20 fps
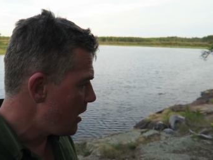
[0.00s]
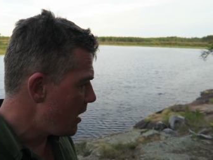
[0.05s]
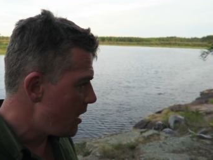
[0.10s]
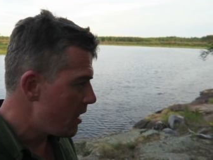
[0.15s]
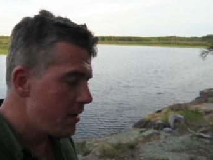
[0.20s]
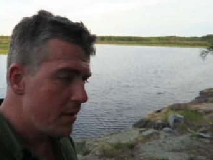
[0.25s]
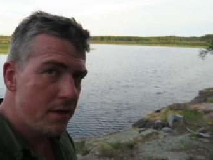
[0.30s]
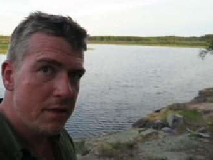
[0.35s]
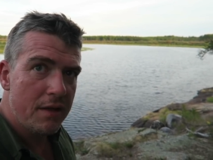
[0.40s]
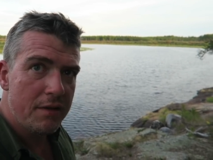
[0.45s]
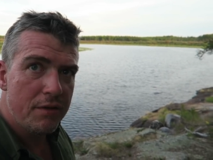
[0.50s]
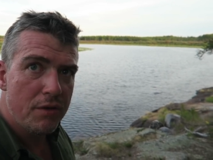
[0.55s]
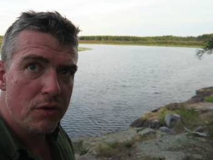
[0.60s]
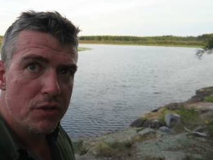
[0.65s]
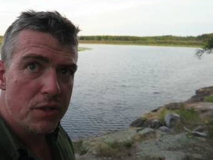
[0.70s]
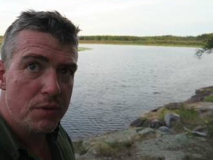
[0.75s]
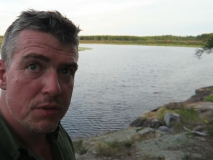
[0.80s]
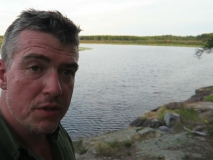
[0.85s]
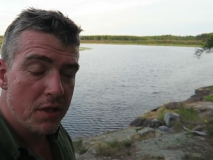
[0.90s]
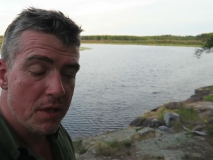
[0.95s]
Harder than I
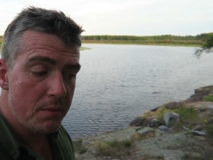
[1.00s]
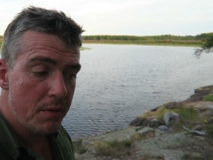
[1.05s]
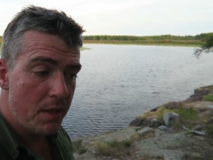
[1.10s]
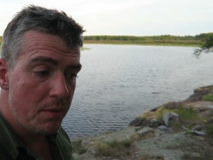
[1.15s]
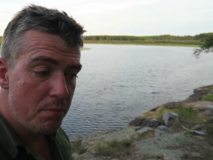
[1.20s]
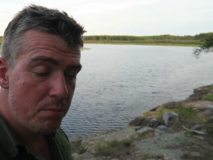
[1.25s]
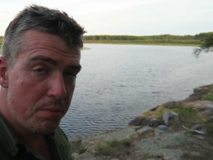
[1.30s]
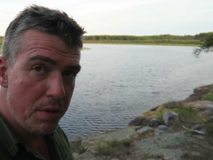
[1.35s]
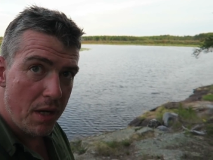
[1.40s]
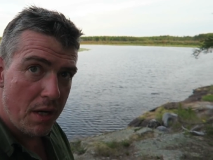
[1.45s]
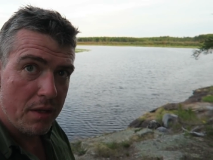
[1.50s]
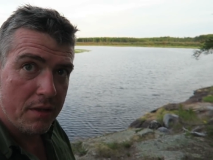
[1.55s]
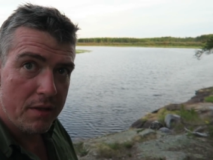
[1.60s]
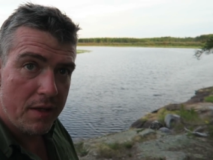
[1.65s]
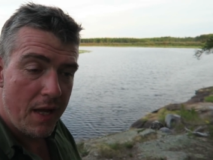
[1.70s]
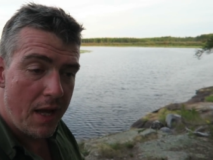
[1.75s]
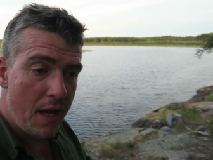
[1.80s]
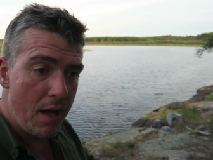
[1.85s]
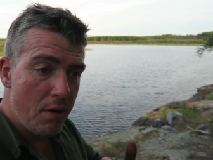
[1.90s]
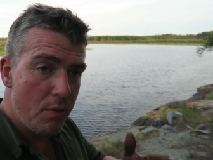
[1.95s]
thought it was going to be, but
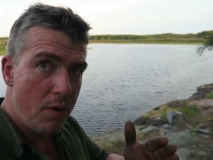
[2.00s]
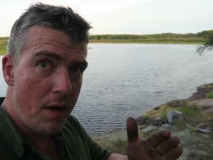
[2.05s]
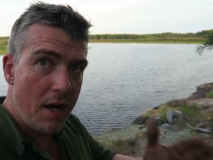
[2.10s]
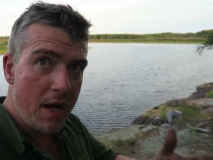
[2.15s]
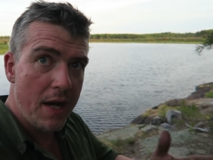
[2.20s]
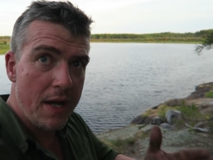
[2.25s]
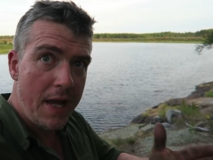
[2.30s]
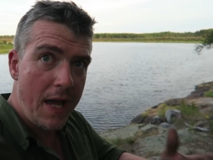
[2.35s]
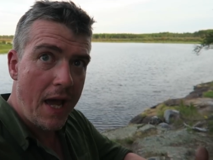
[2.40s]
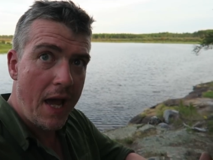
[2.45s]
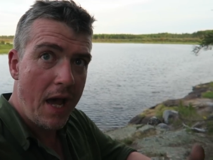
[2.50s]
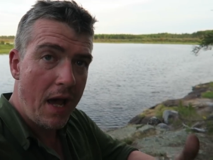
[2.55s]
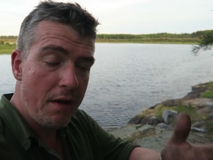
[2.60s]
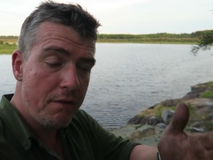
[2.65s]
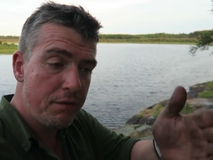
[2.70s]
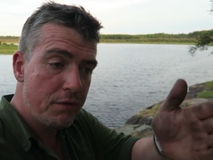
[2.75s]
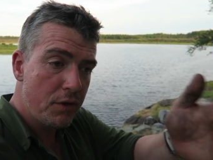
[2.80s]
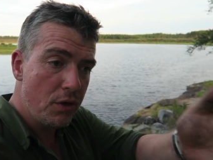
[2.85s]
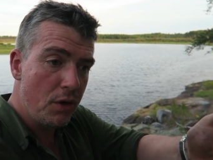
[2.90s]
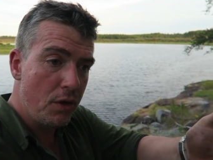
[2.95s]
now I
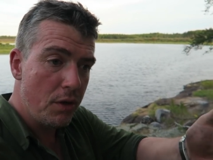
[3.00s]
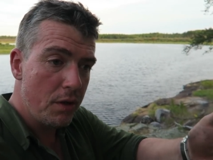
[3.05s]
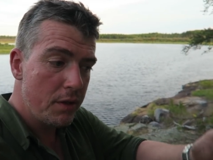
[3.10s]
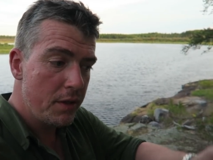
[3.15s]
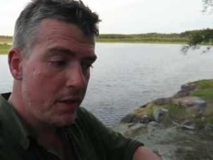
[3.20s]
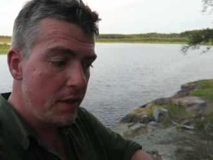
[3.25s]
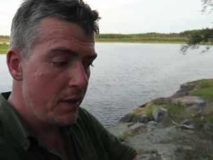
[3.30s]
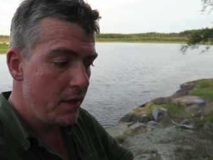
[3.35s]
have got